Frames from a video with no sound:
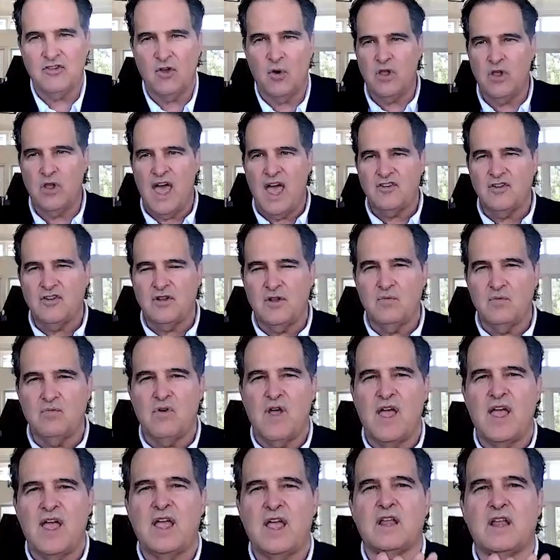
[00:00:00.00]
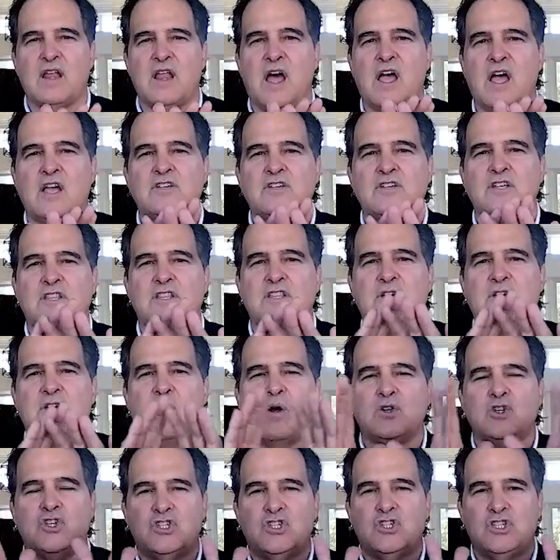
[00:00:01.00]
And so when you actually
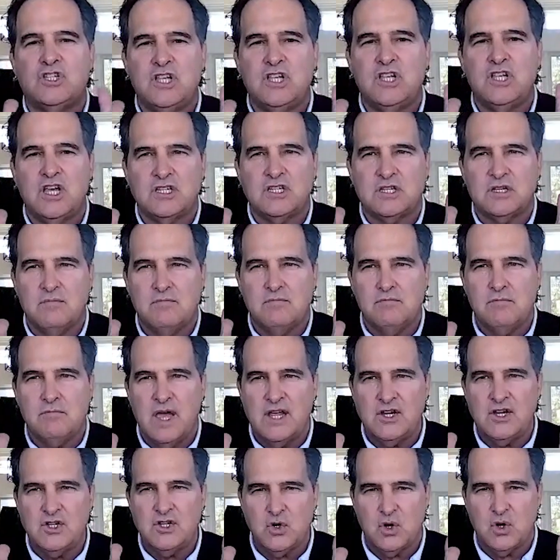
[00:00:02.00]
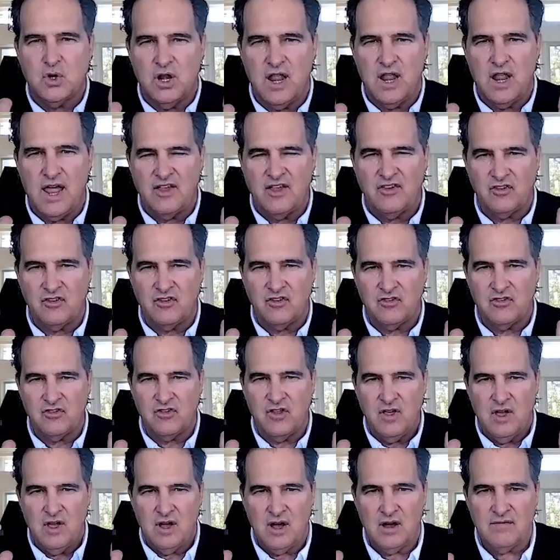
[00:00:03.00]
recognize that there are six major
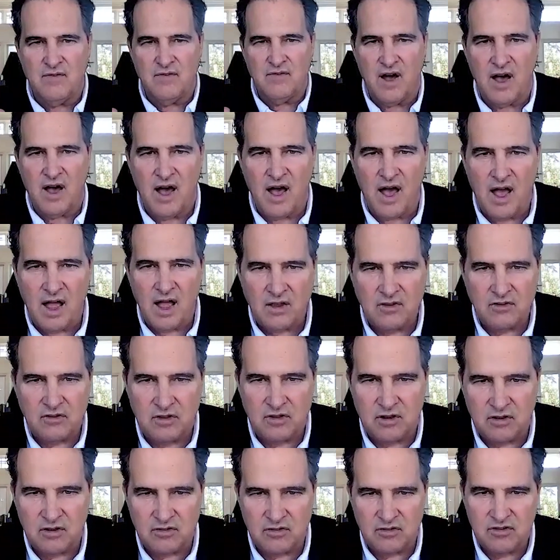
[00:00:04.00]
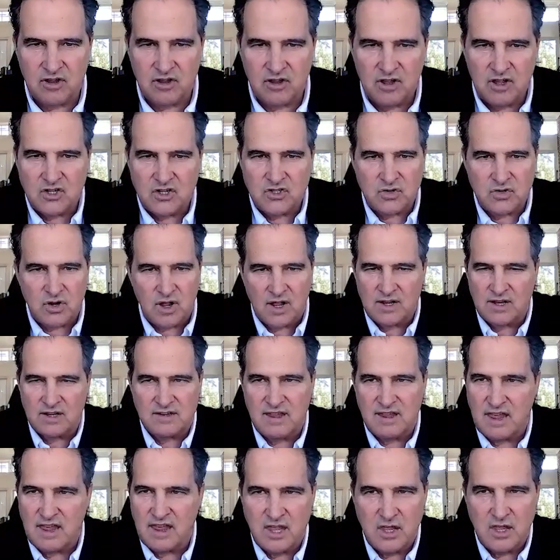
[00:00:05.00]
classes of oxidants trying to
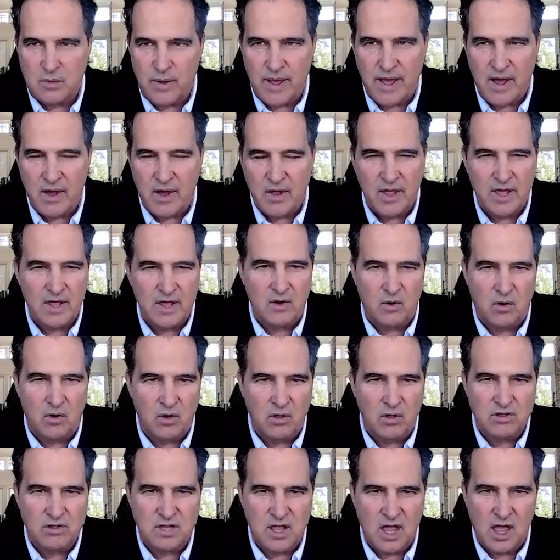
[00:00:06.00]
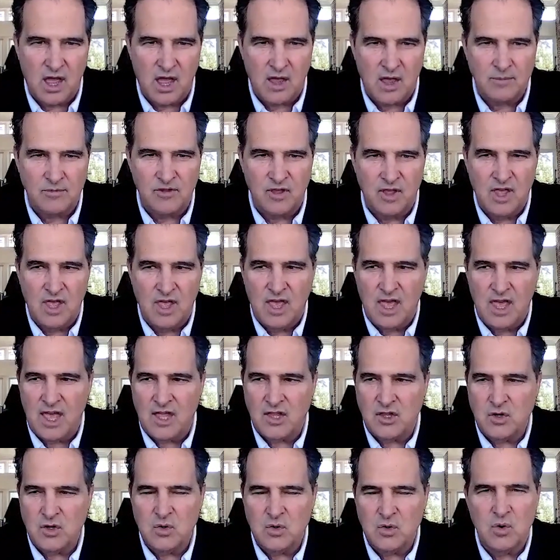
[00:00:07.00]
take you out at all times,
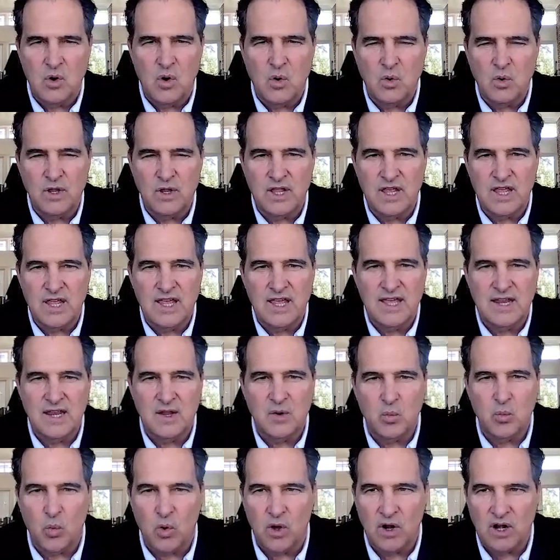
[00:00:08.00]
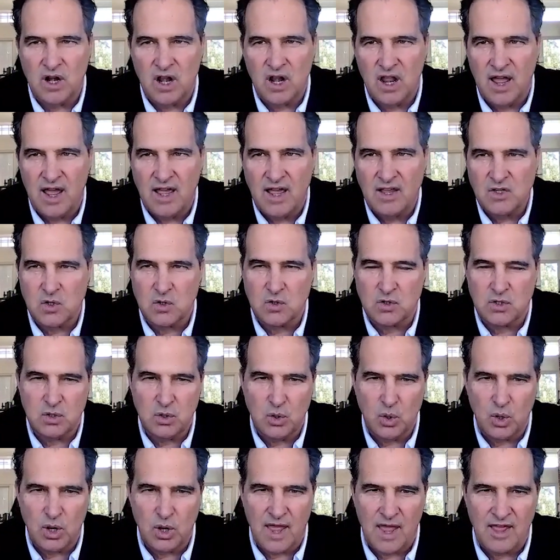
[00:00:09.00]
and you're only eating one class or
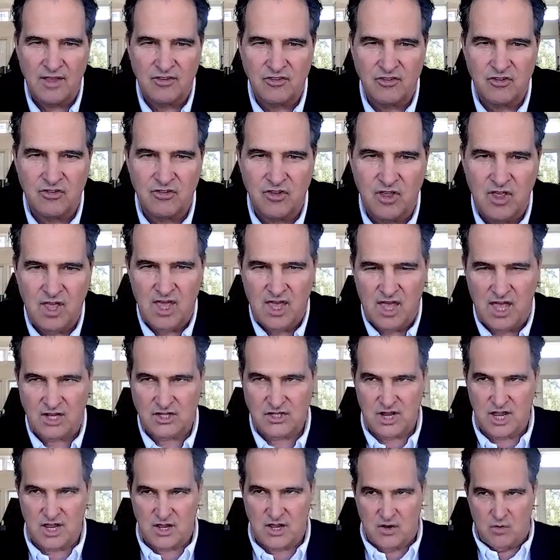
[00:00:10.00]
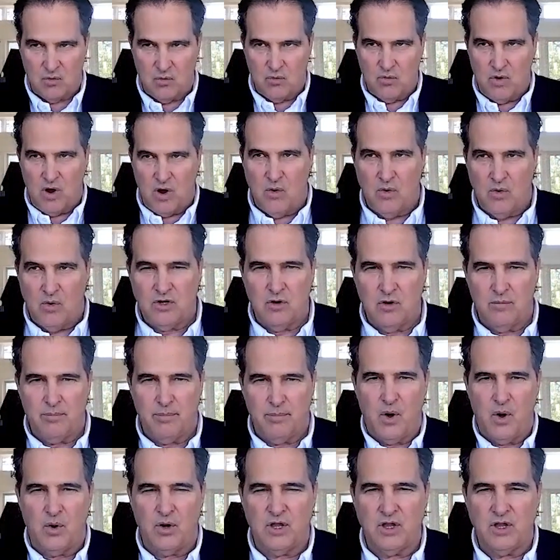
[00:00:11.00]
two classes, it's like you're rowing your
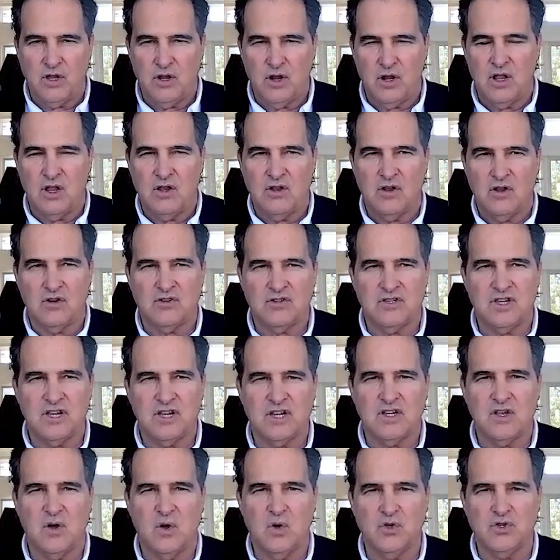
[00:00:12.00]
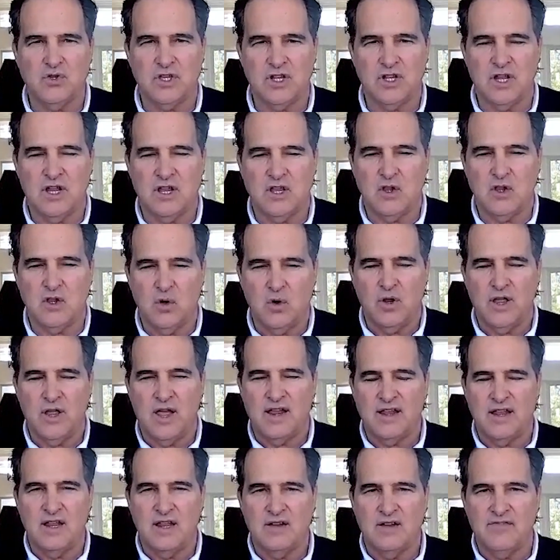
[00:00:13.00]
boat and, you, and there's six holes in it, and you only
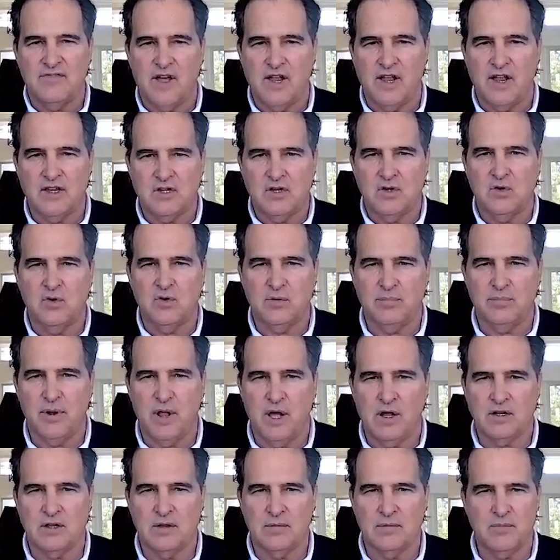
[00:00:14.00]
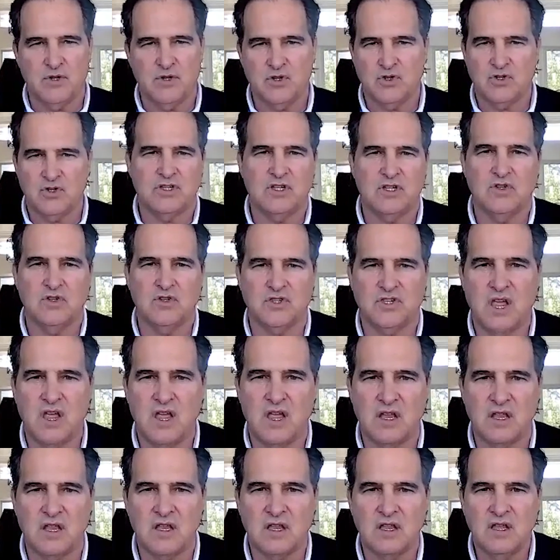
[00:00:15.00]
identified two and plugged them, but you're still
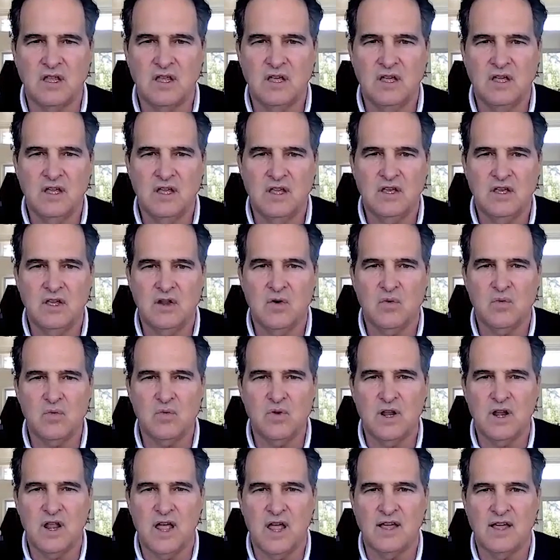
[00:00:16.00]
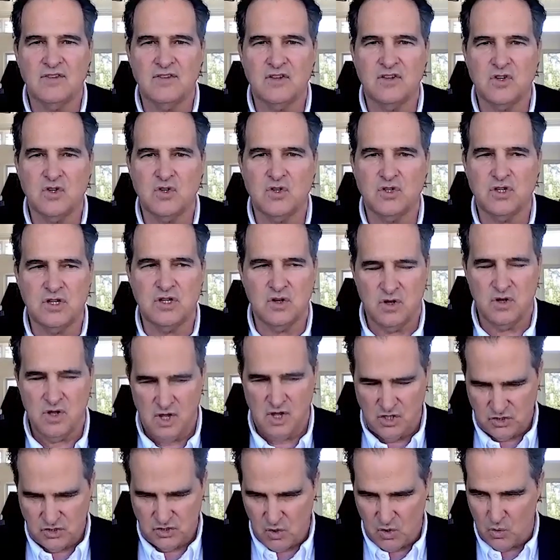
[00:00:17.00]
sinking. You don't realize that you still.
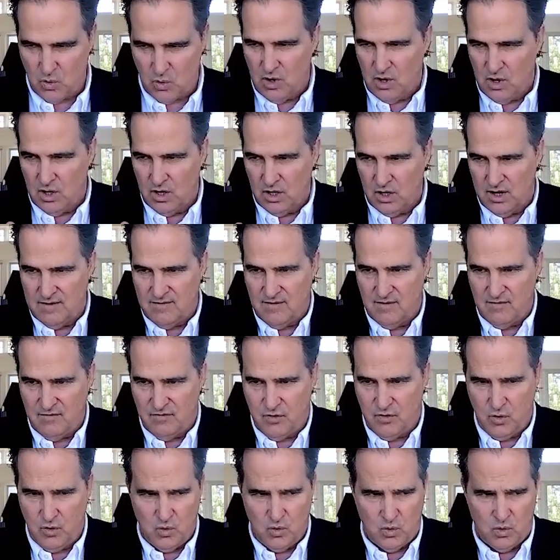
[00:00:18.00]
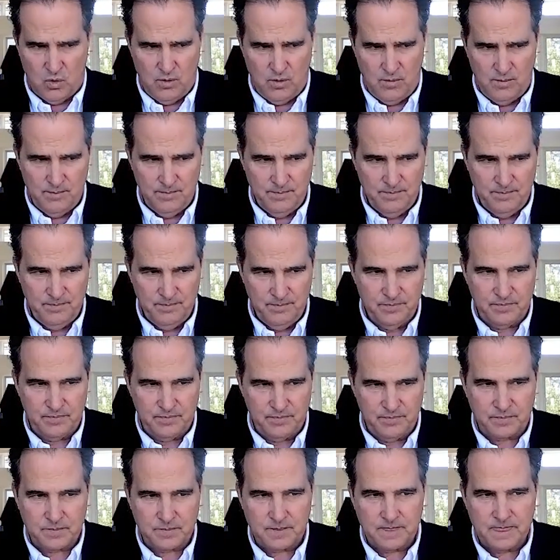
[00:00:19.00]
So living fuel
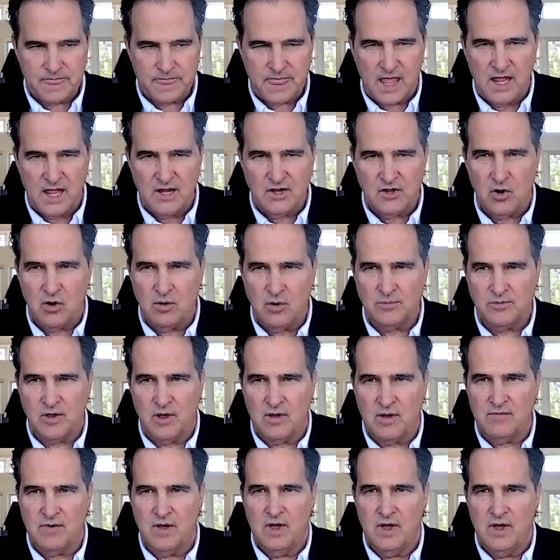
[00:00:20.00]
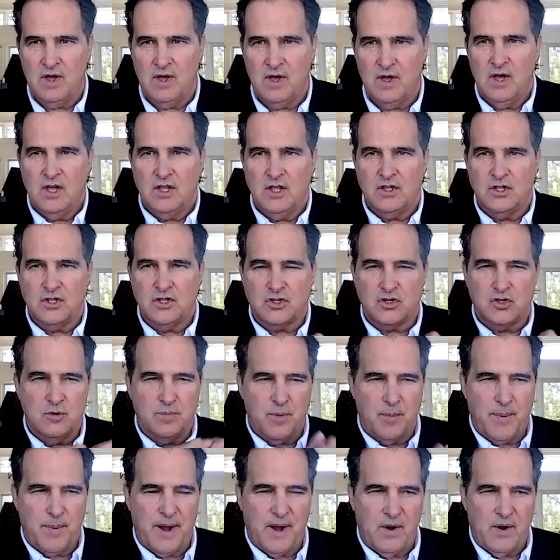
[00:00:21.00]
in terms of the
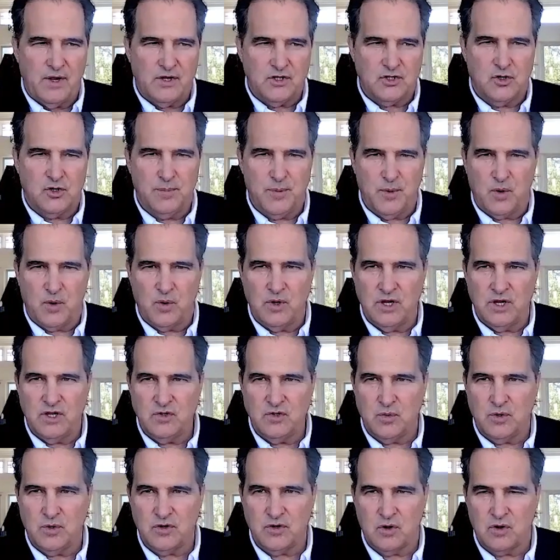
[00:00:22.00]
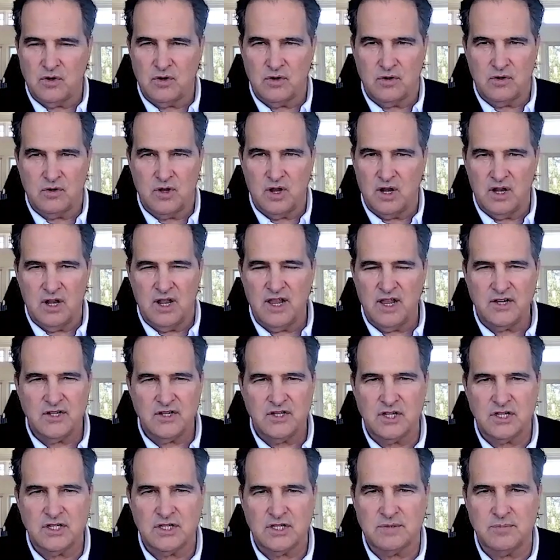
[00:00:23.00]
super berry and super greens, which are
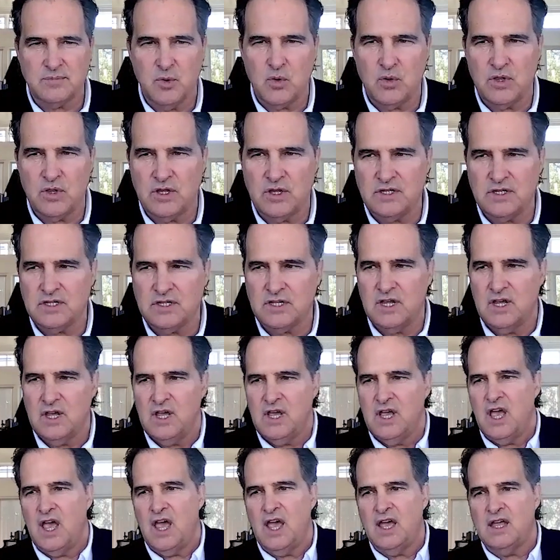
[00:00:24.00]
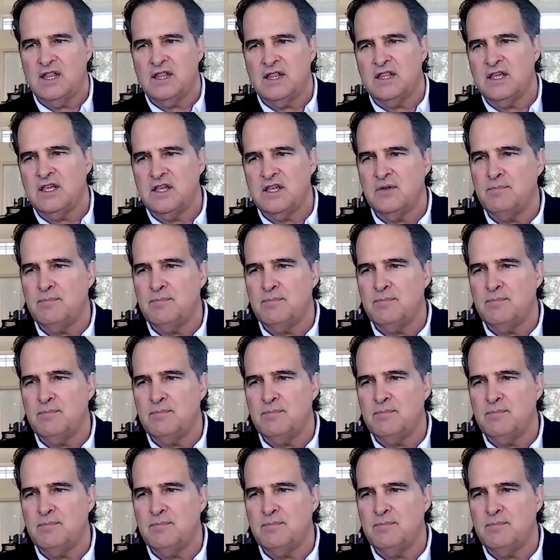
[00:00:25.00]
delicious smoothies, and the